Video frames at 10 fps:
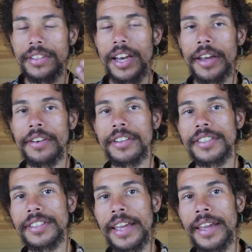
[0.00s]
to
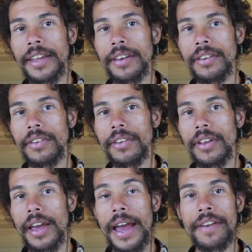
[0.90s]
understand,
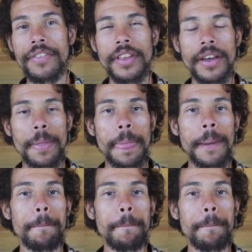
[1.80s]
I have the